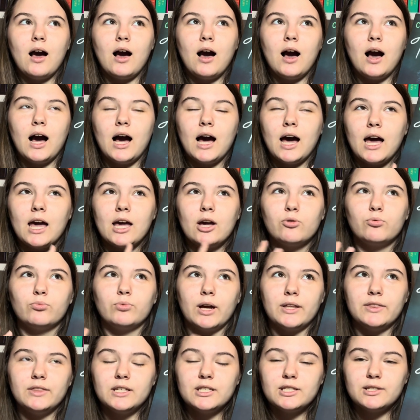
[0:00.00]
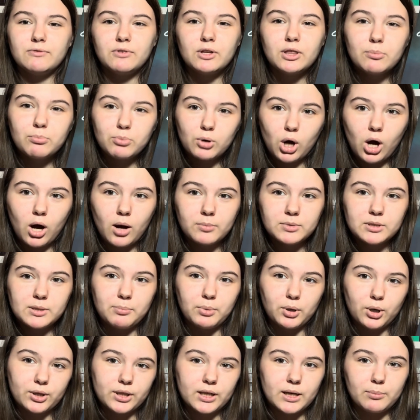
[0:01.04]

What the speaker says: I read this for the prompt book that